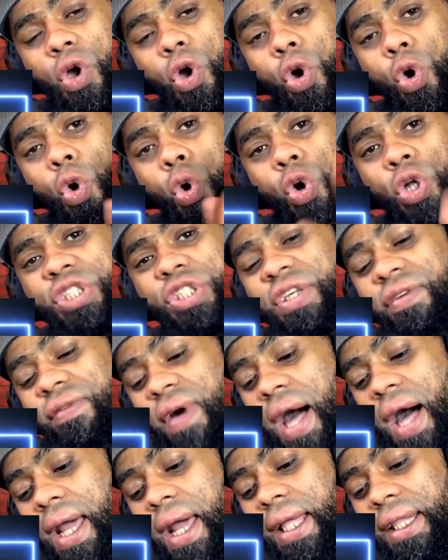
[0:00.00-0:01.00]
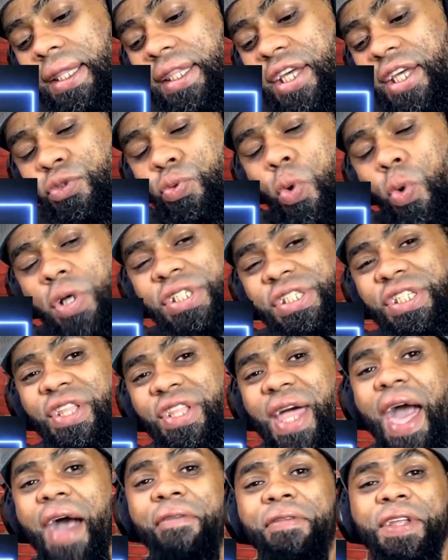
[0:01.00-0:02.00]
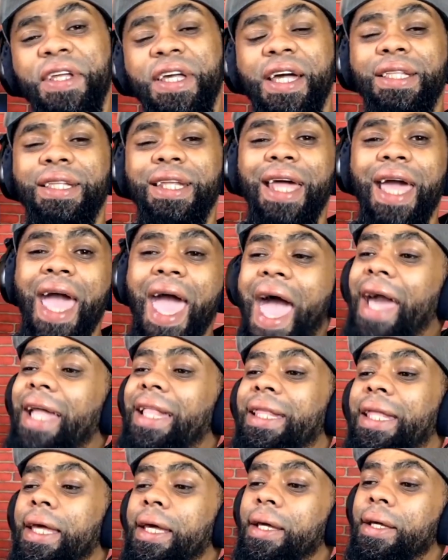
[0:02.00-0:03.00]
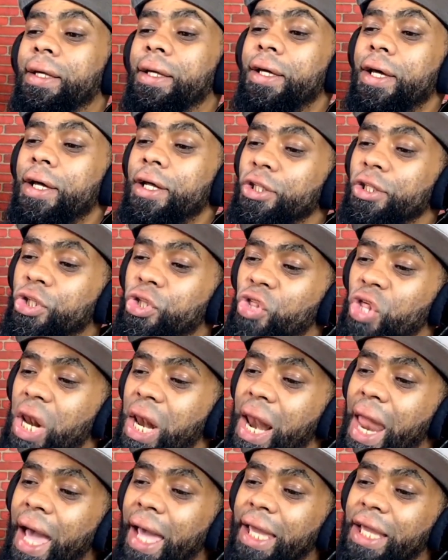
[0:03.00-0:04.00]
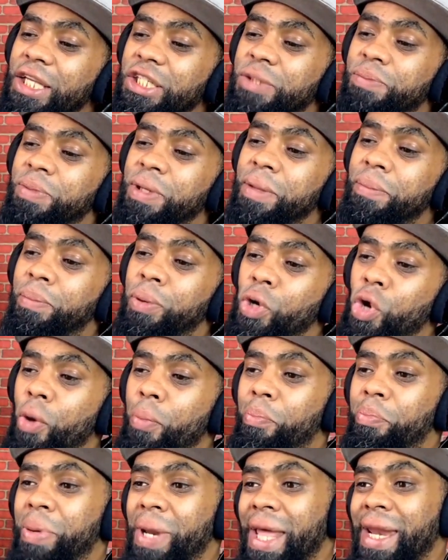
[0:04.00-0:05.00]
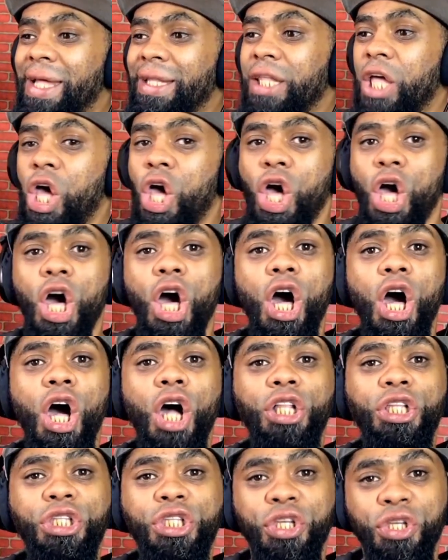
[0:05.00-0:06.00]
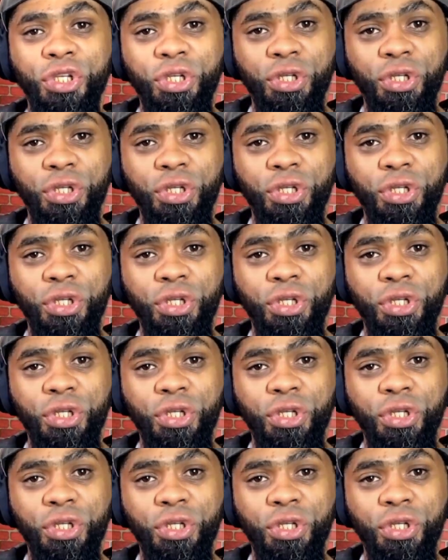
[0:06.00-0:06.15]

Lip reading: Ghot Se Waarheid, this was South African reacting to the luckiest people on planet Earth.